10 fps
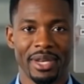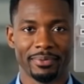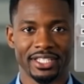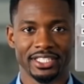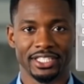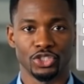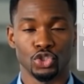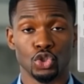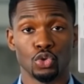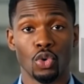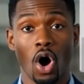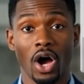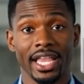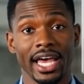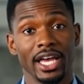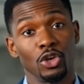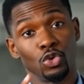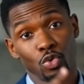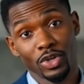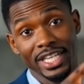management ensures quality
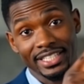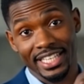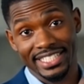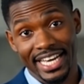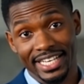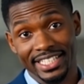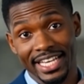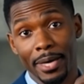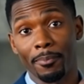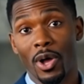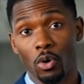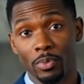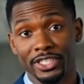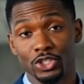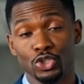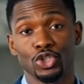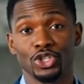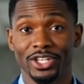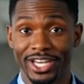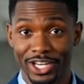through rigorous testing and deployment to your
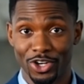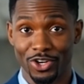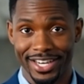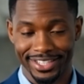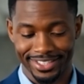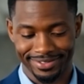target audience.